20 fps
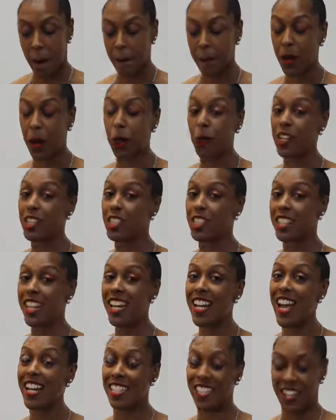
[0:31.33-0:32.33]
but what she
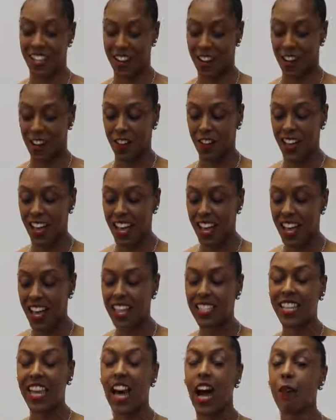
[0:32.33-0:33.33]
doesn't know
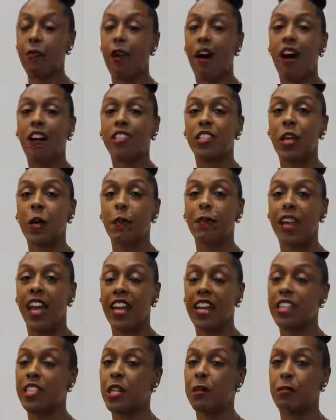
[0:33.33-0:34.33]
is that I'm also
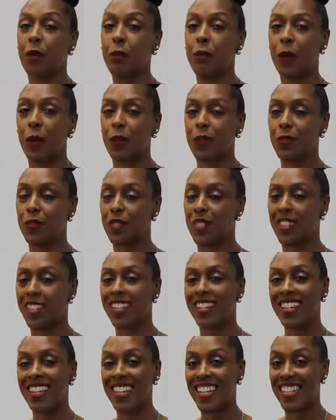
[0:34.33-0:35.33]
planning to propose.
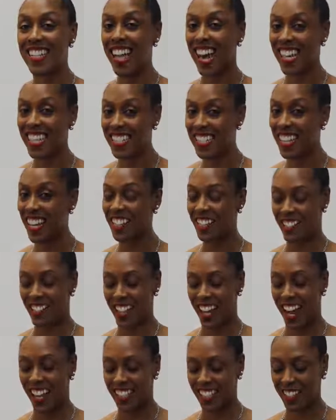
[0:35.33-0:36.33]
Nice touch,
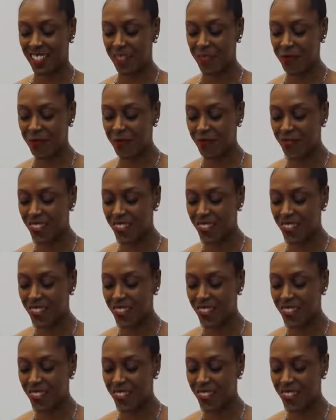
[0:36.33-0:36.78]
Jackson.